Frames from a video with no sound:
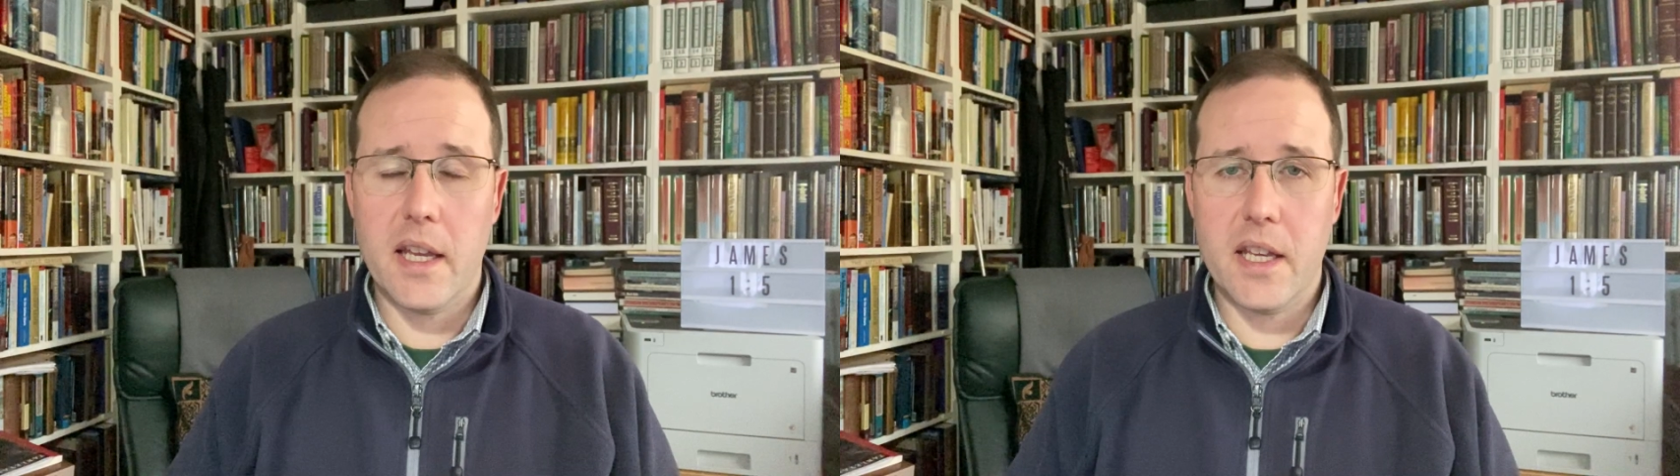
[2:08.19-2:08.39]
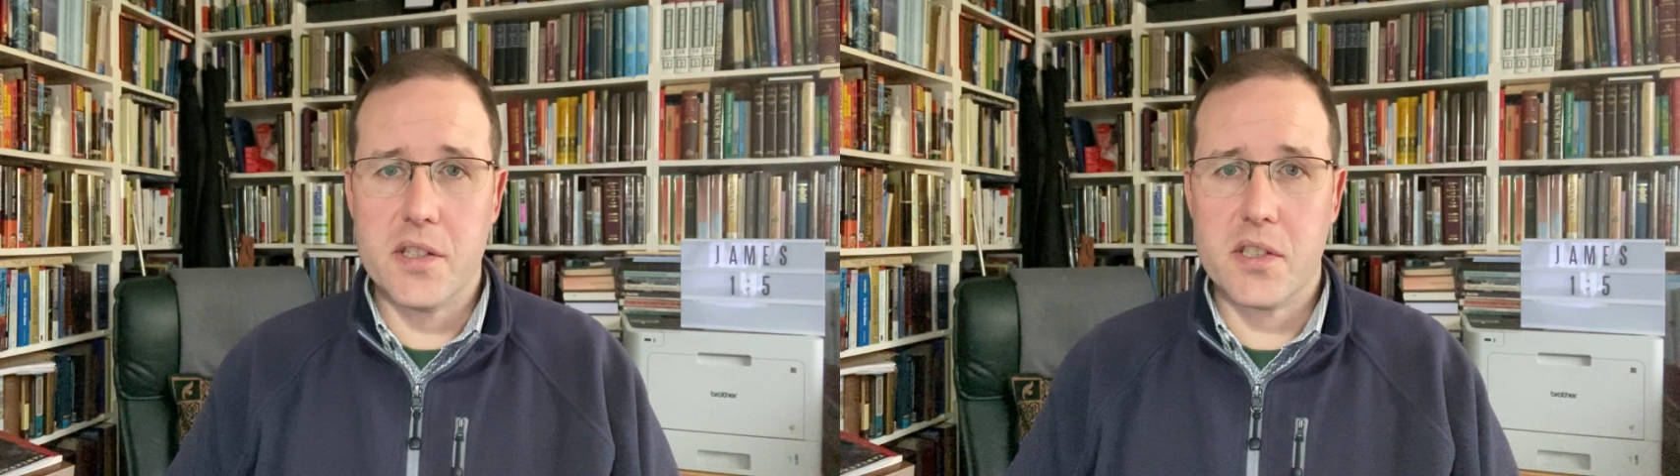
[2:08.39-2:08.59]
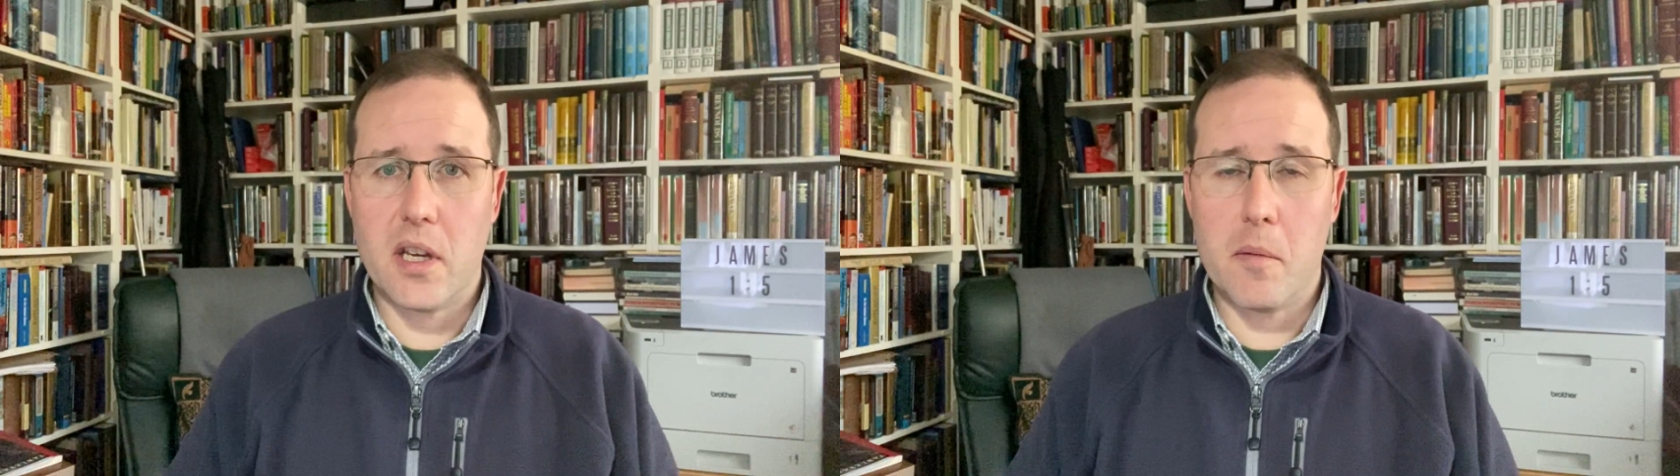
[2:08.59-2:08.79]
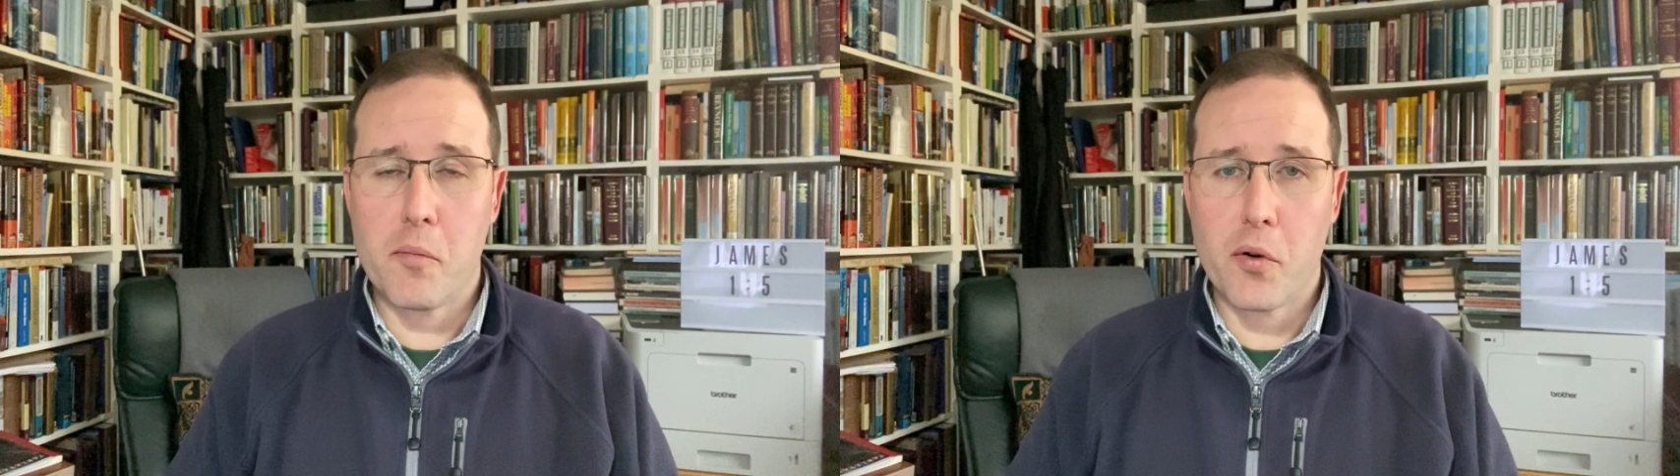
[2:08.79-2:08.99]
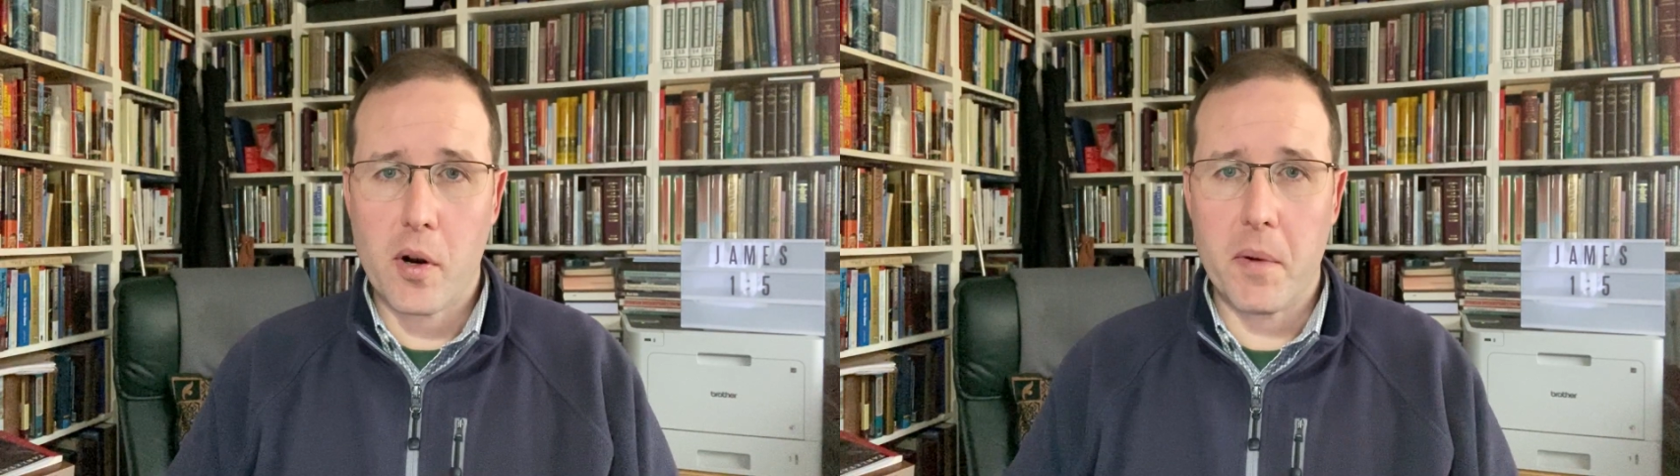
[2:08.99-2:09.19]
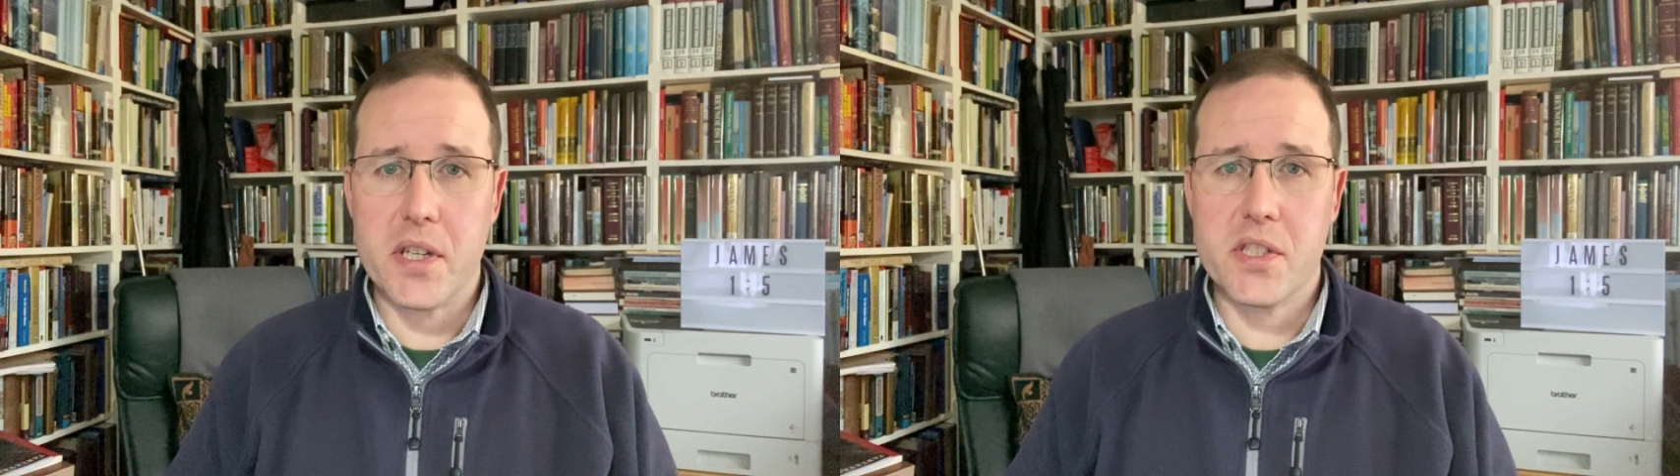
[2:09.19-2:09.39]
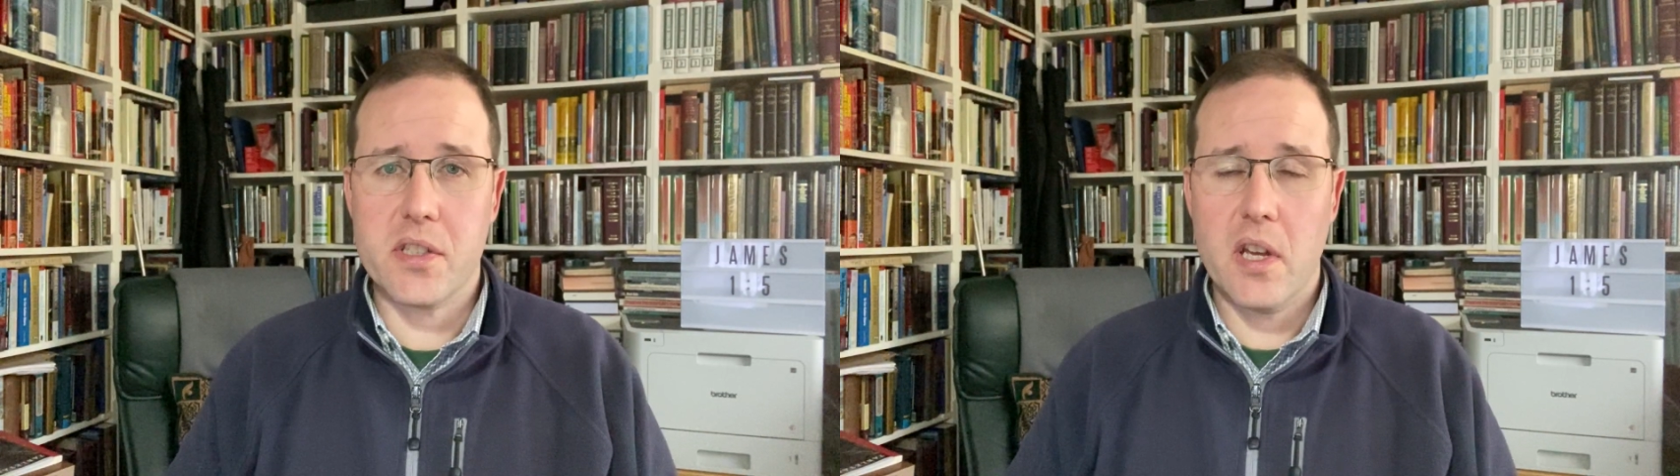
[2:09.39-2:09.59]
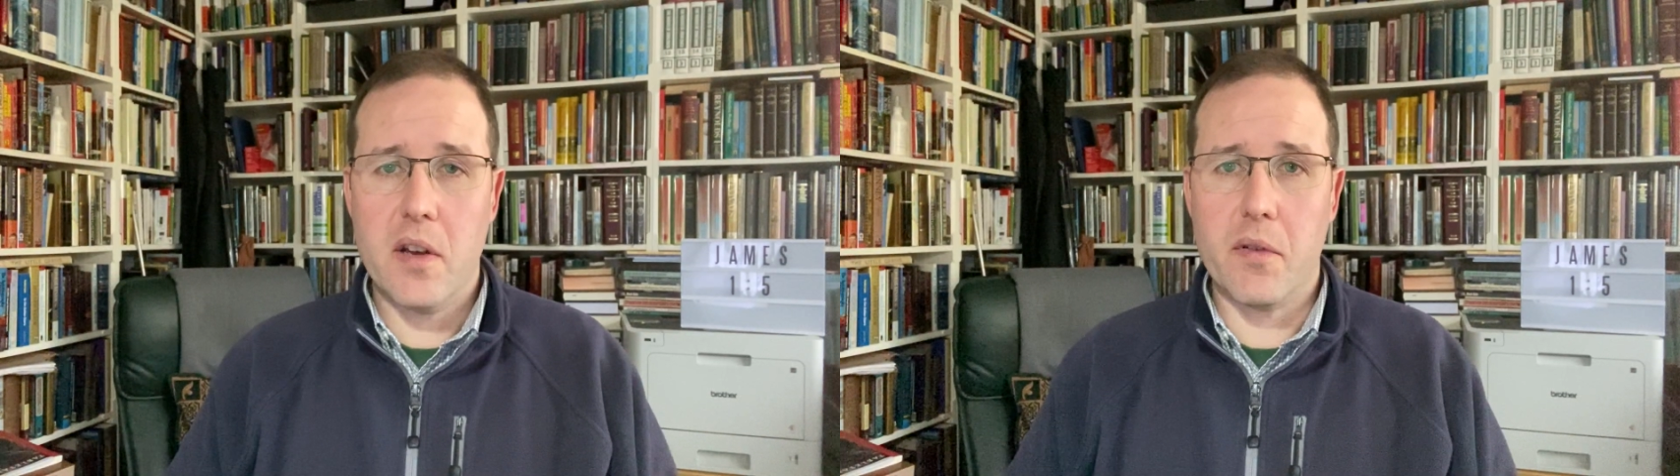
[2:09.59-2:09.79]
is a promise